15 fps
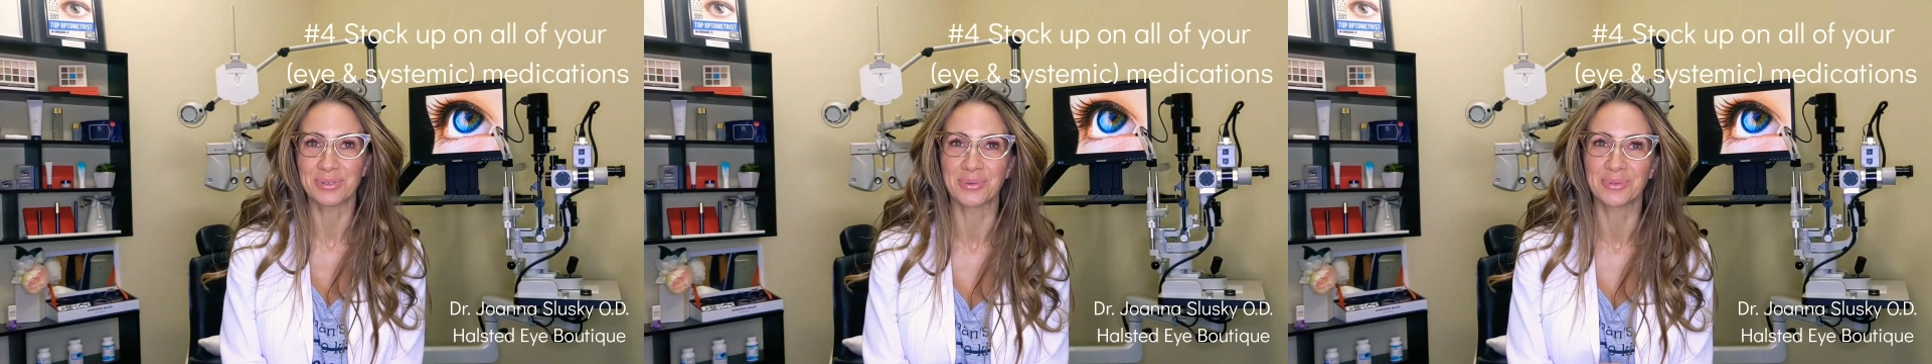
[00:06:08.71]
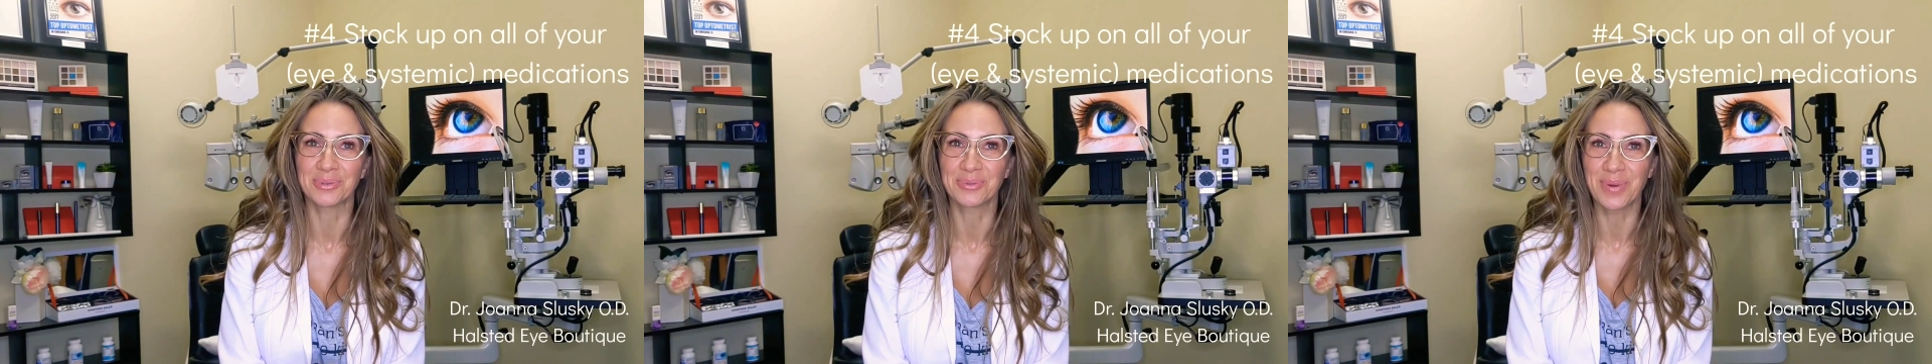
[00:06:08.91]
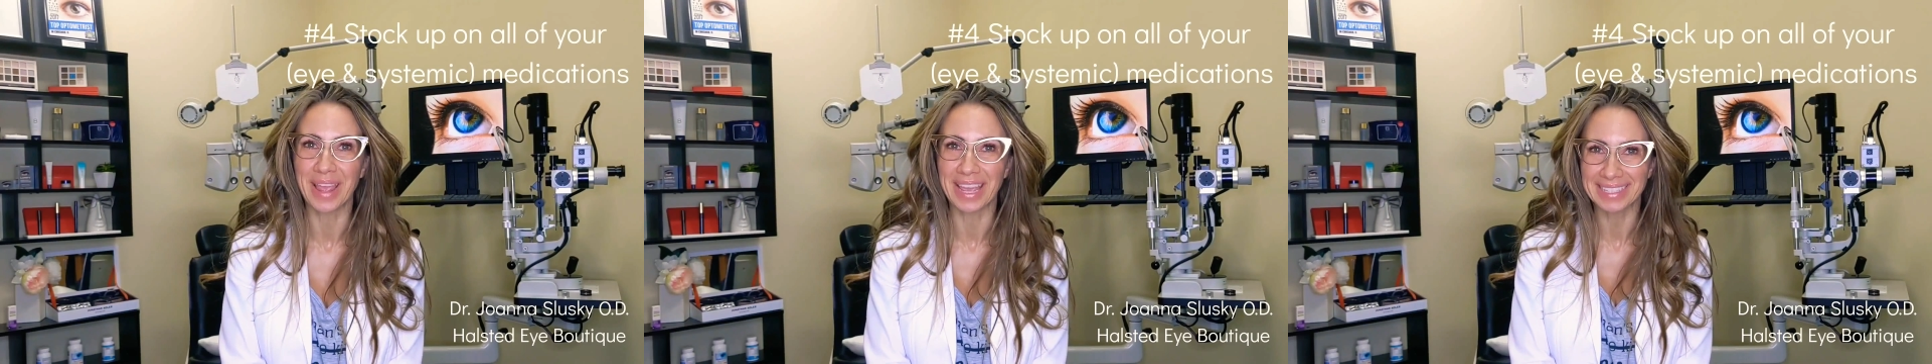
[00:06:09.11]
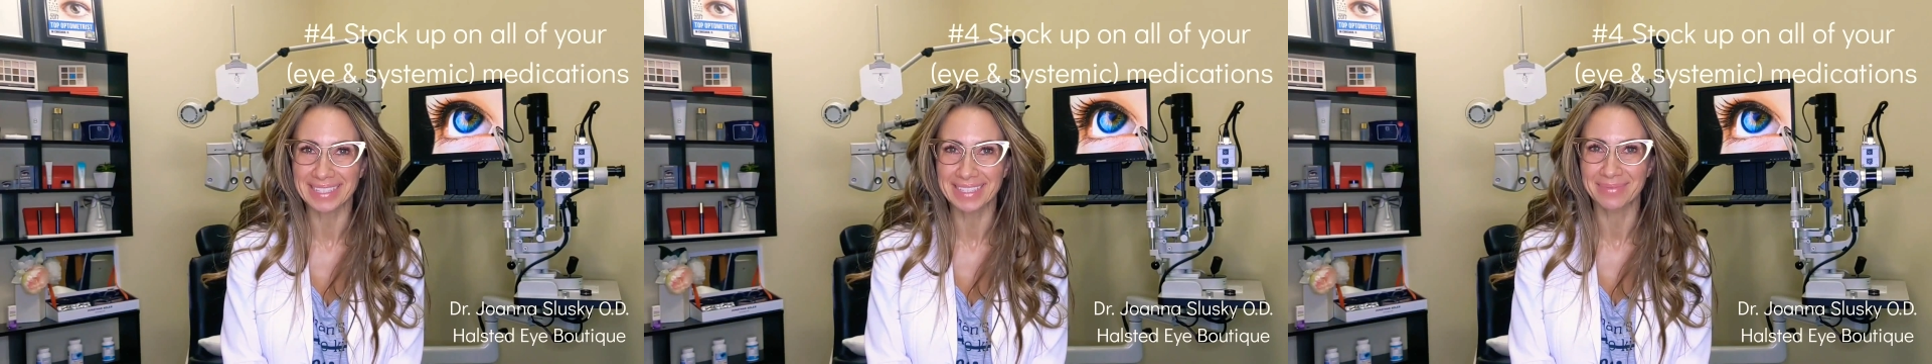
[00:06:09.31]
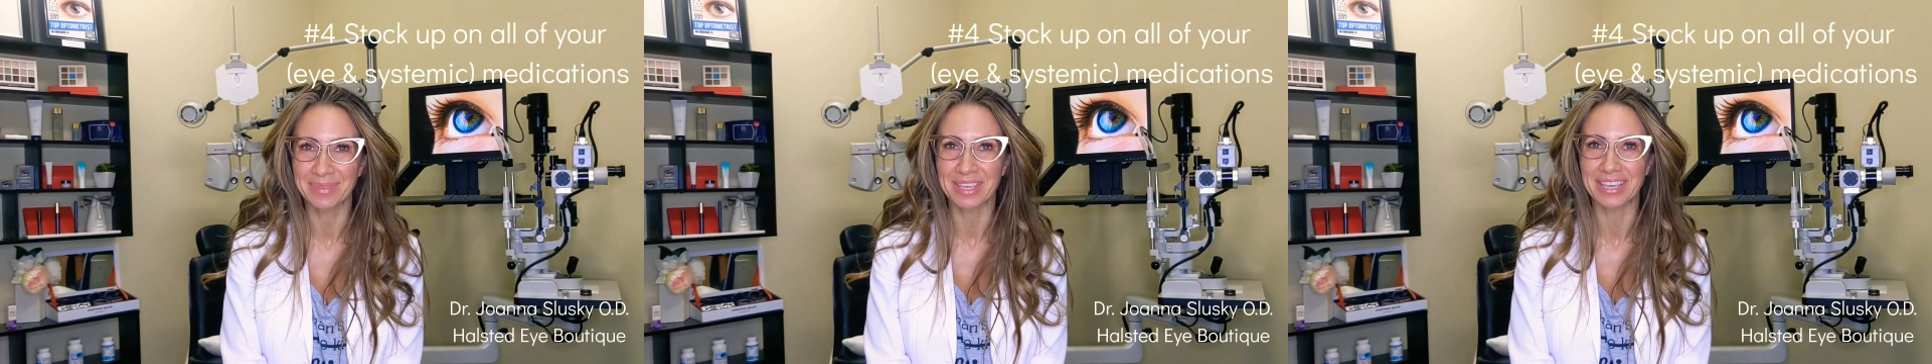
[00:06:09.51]
Don't
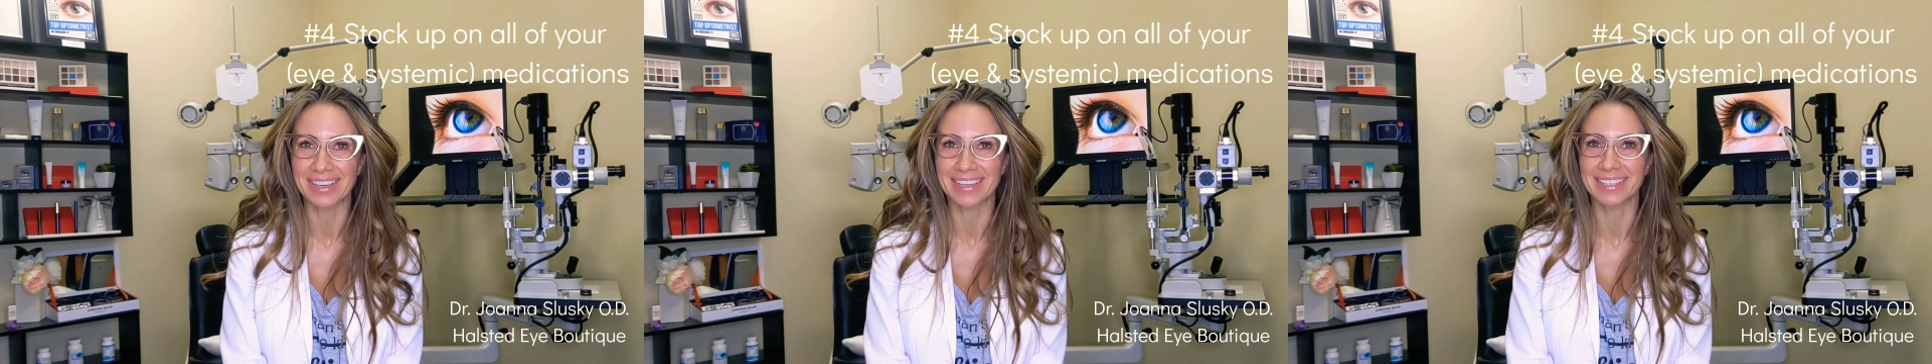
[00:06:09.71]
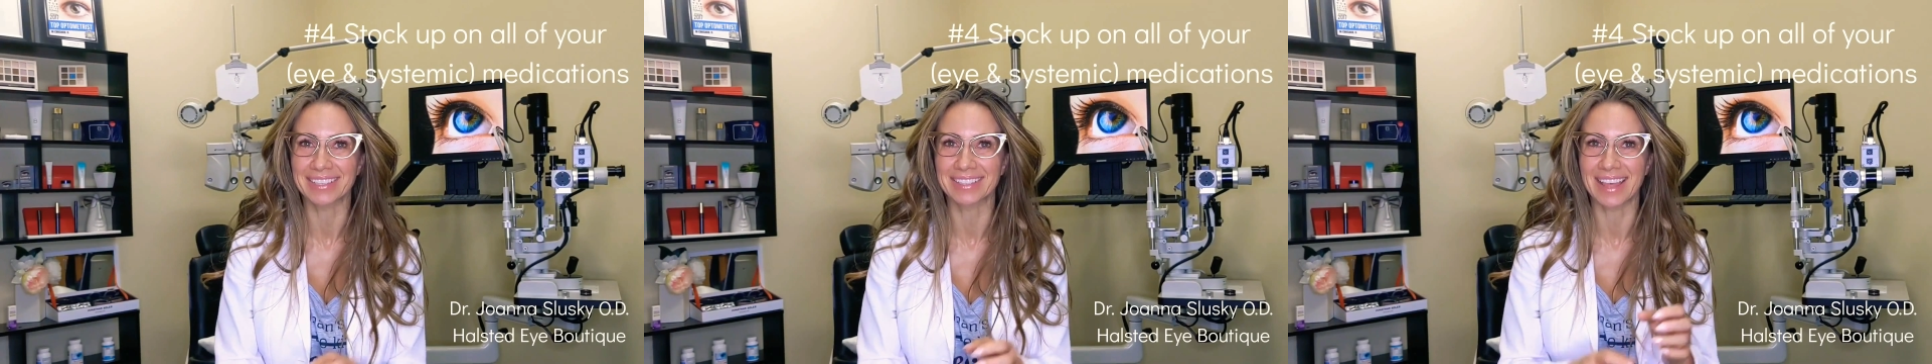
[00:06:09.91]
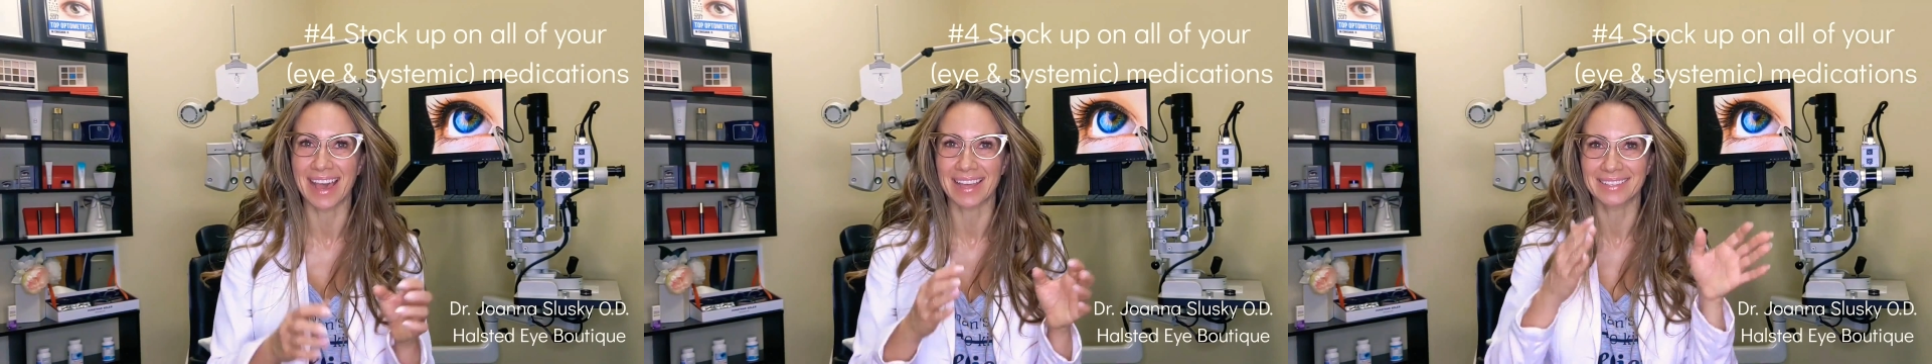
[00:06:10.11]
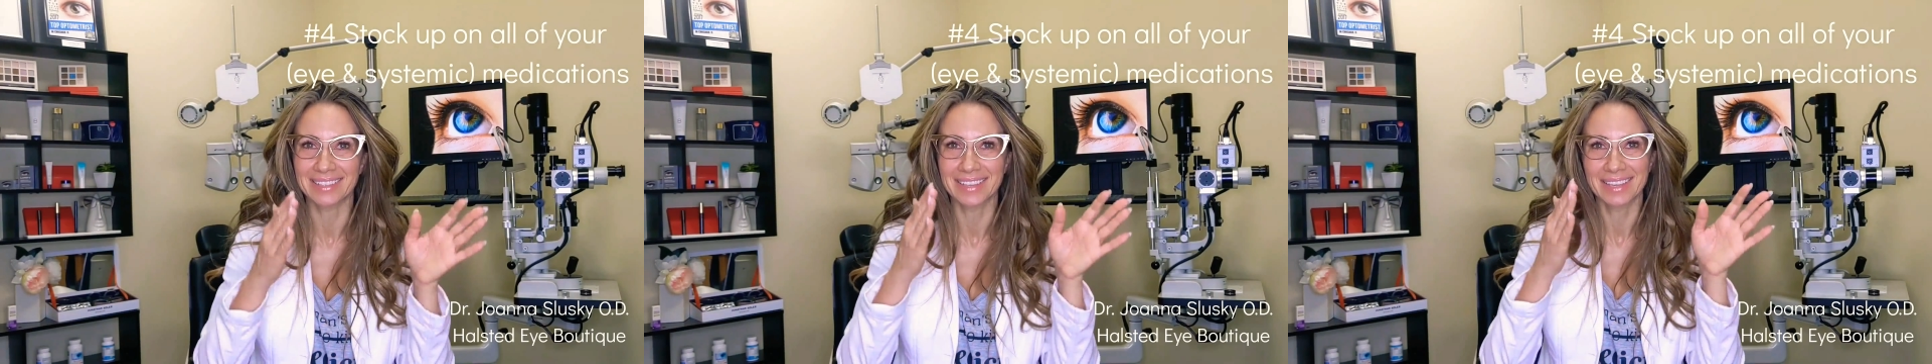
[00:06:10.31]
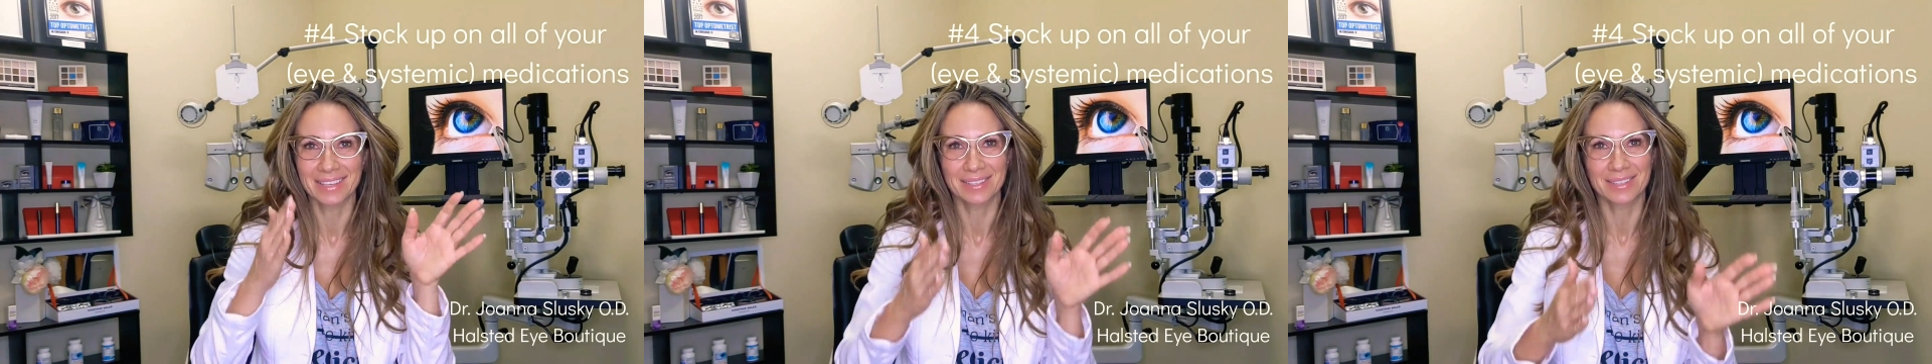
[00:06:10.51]
wait because that